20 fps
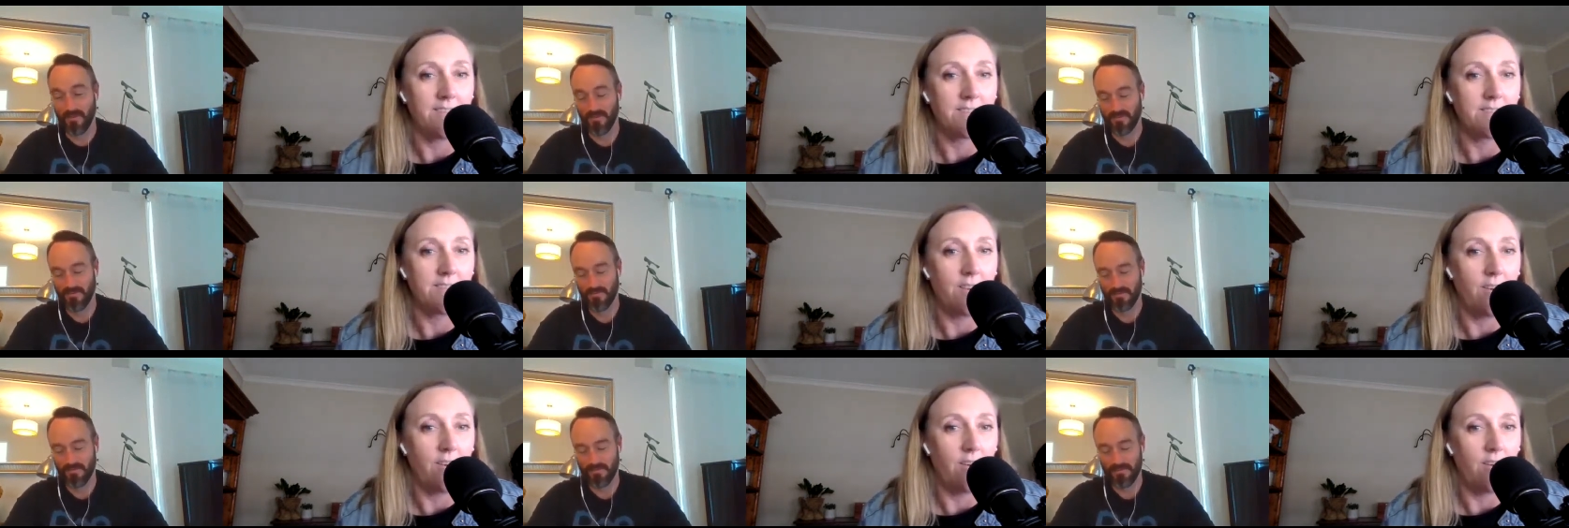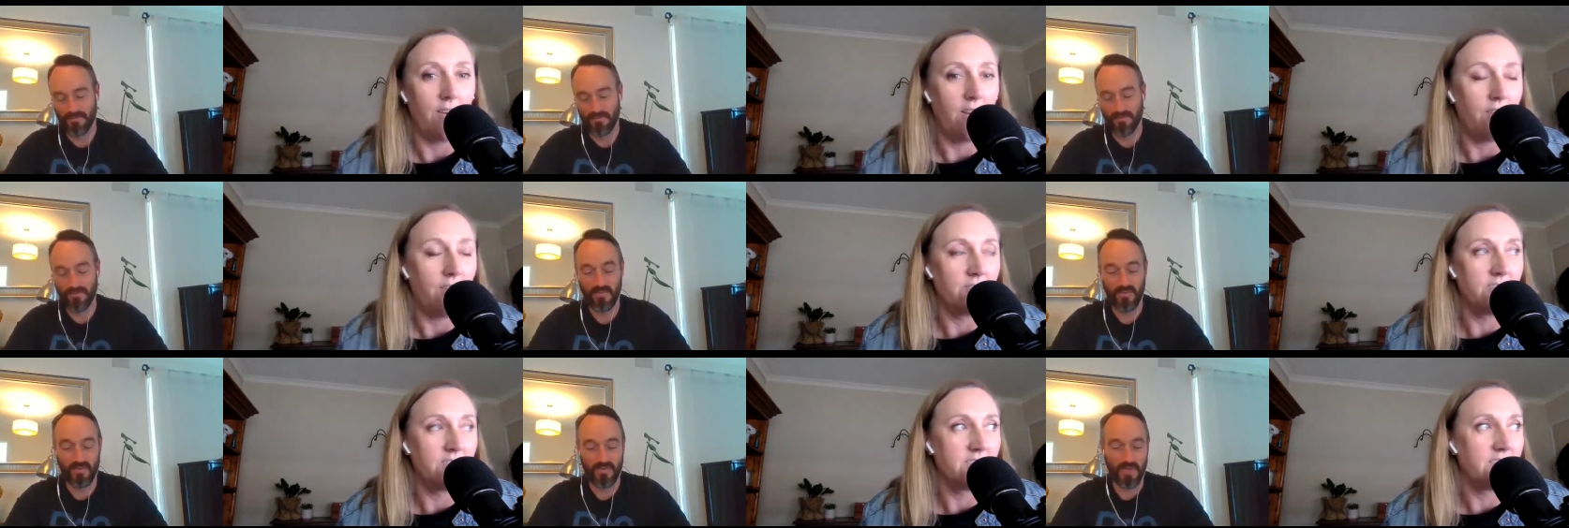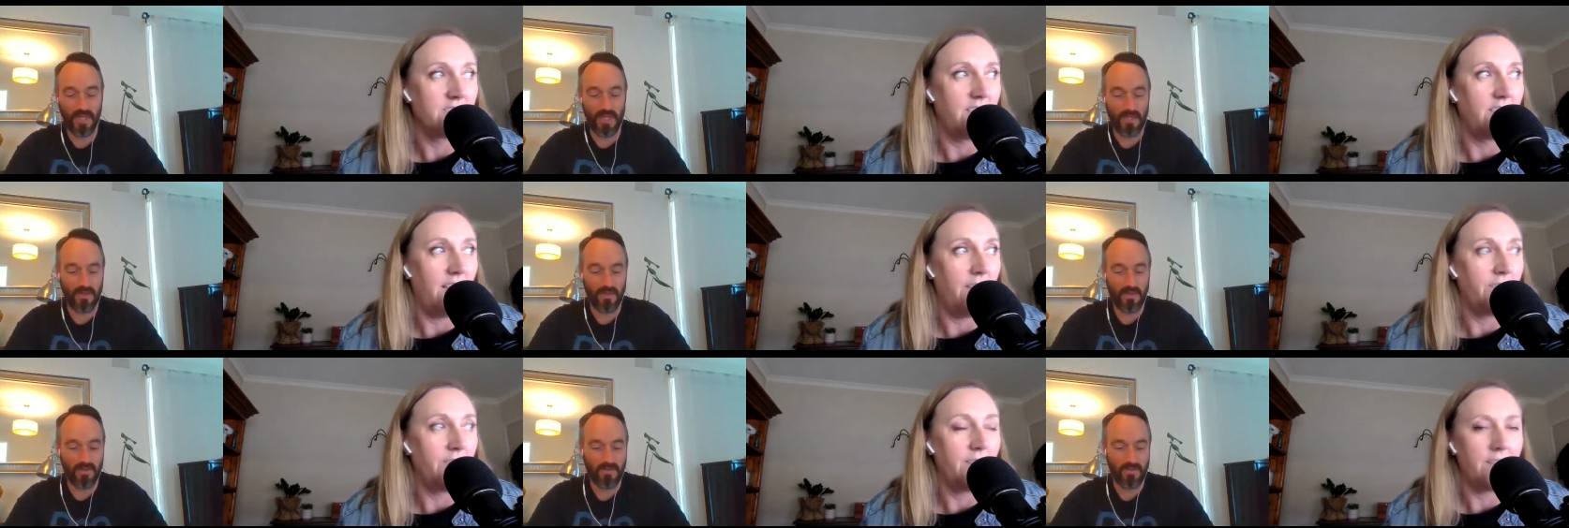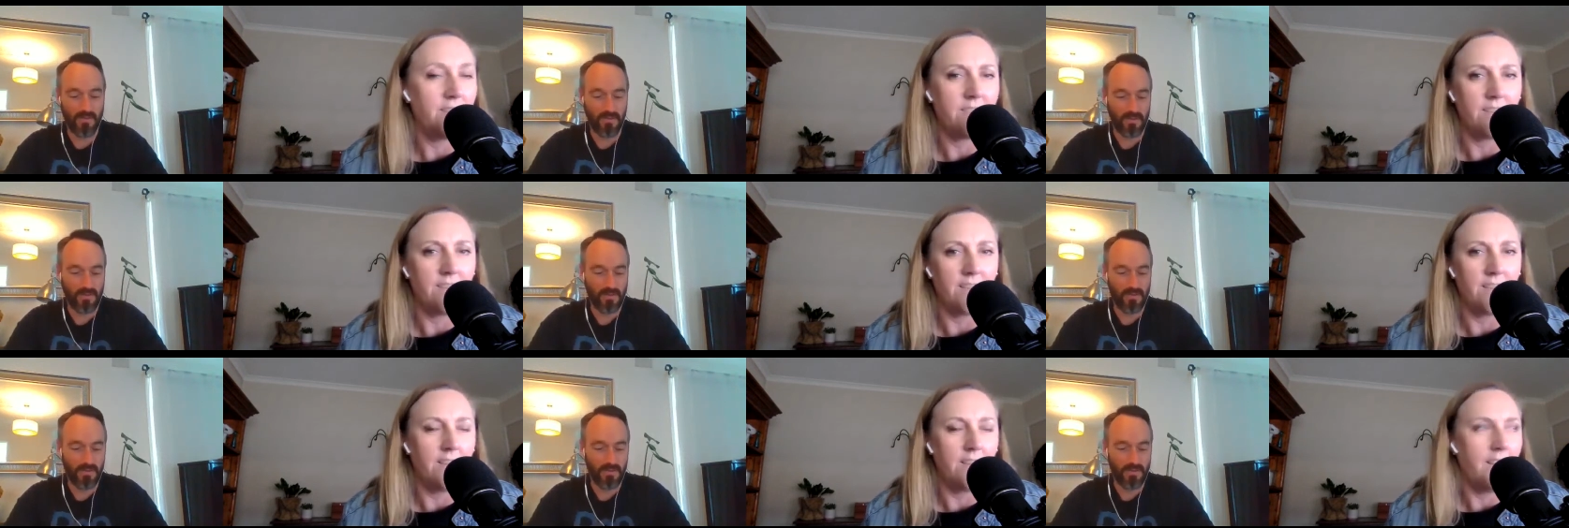Speaker 1: Oh, so I'll just love
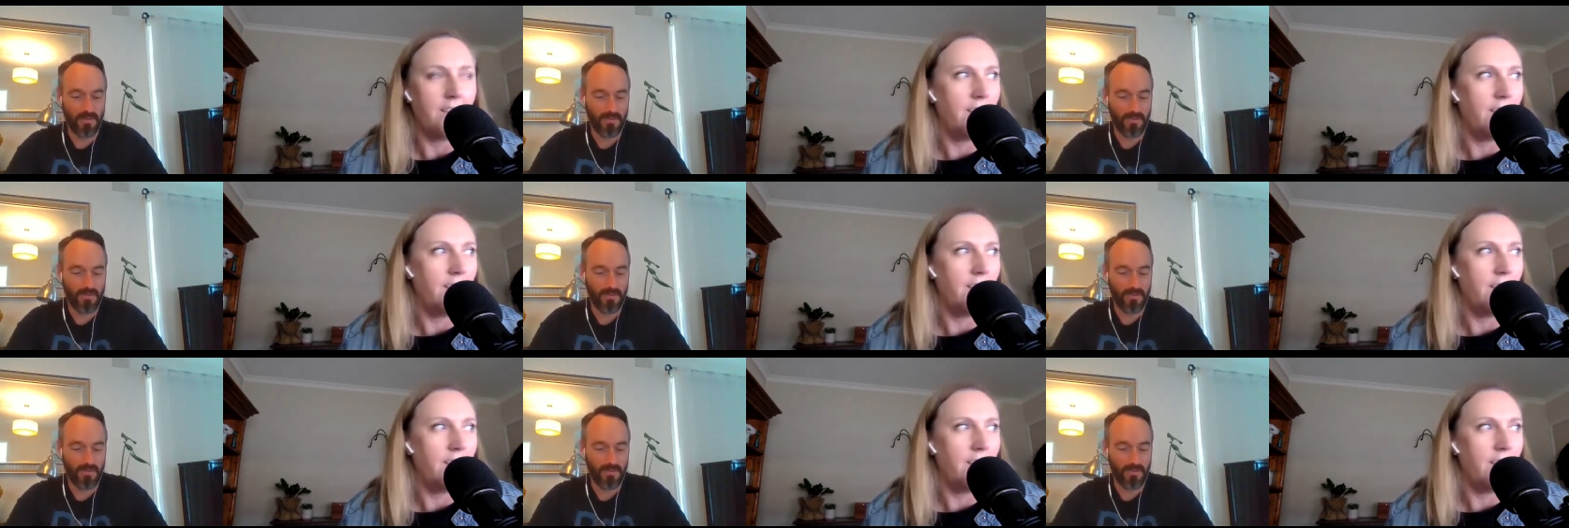anything.